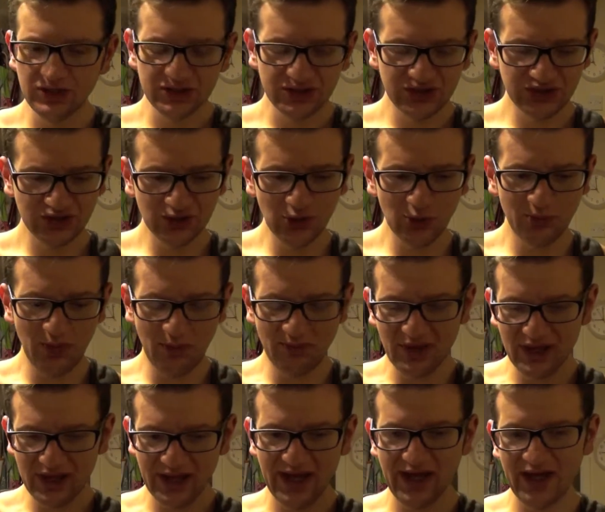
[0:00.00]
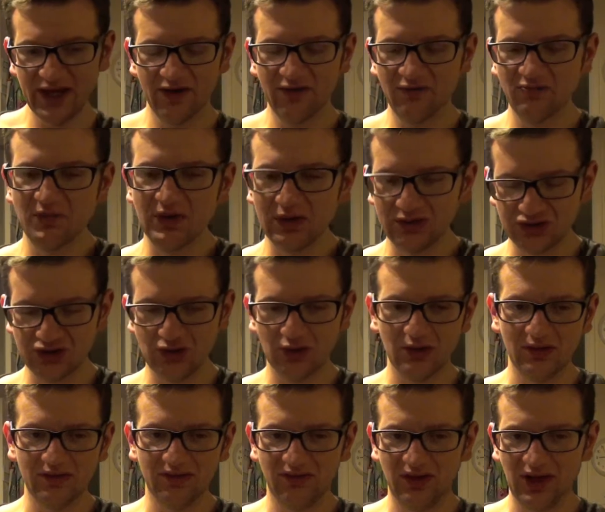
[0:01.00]
Super big hit of milk
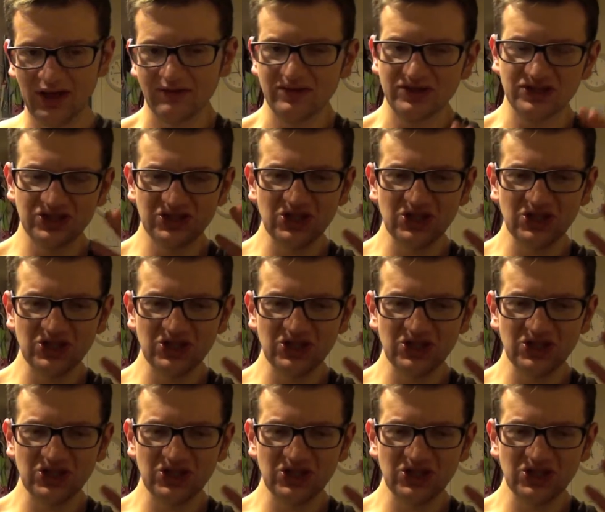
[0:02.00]
chocolate flavours,